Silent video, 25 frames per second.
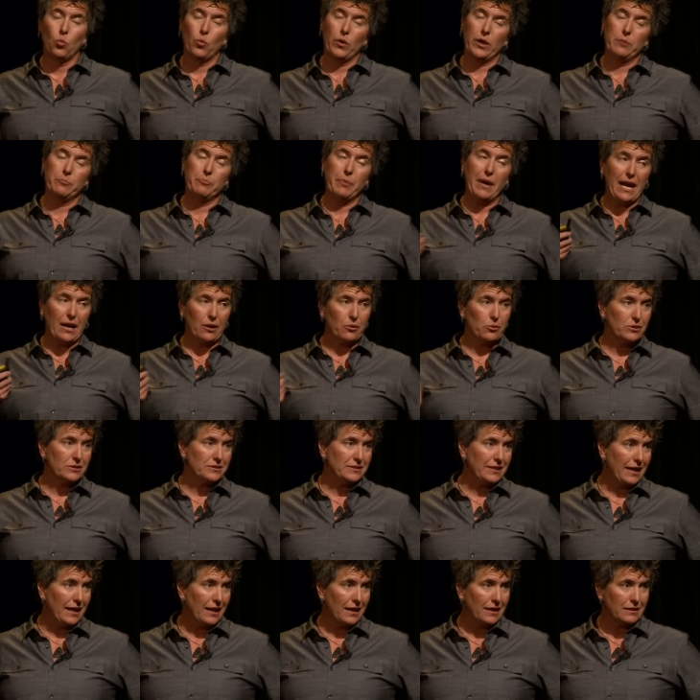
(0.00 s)
when backwards
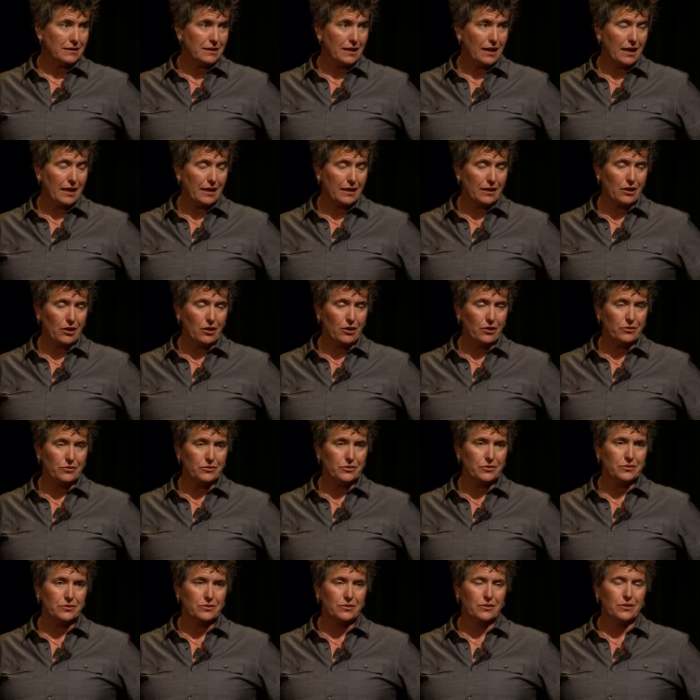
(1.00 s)
hat guy
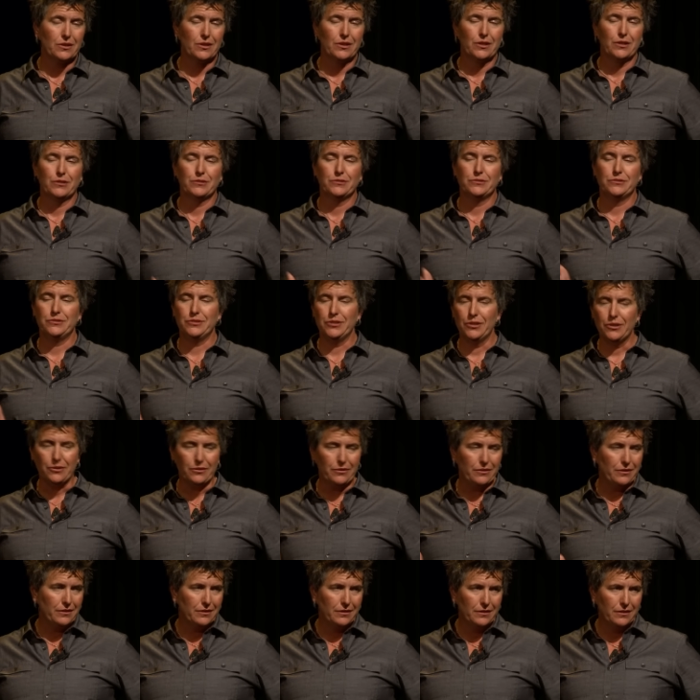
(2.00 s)
goes, dude,
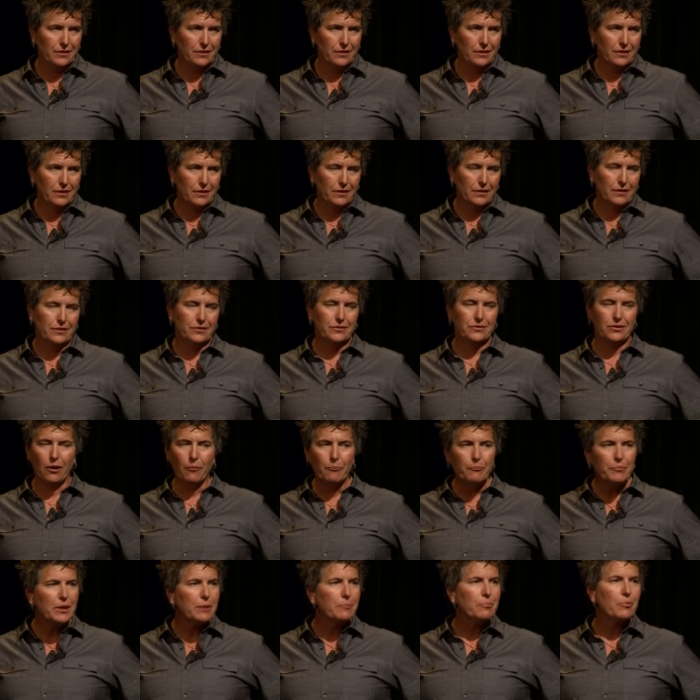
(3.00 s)

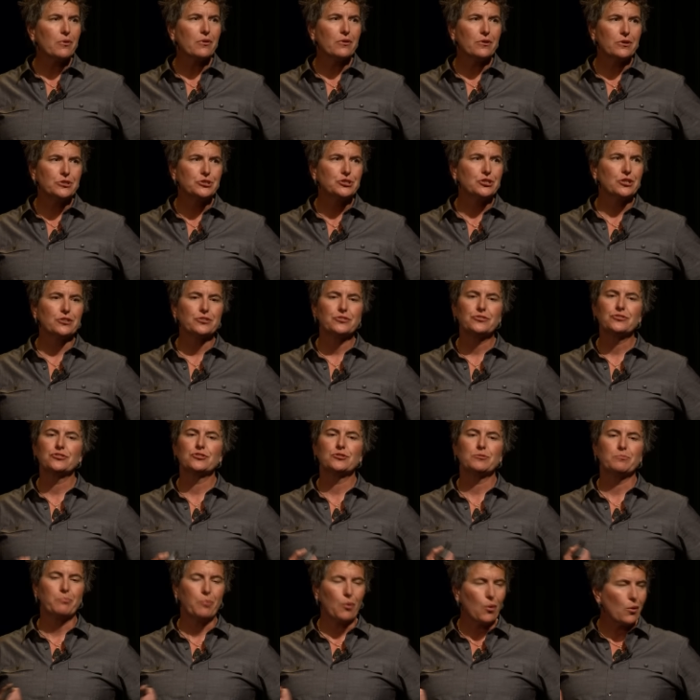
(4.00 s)
some people are
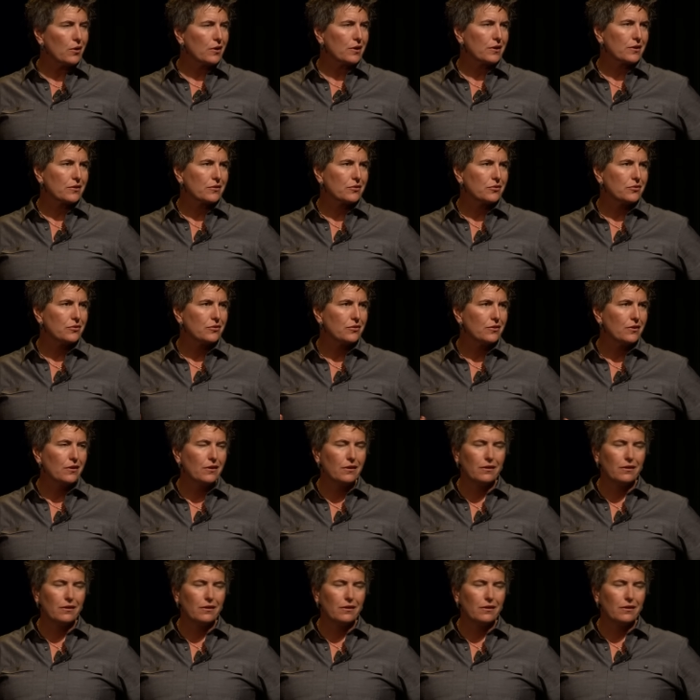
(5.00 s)
just sporks.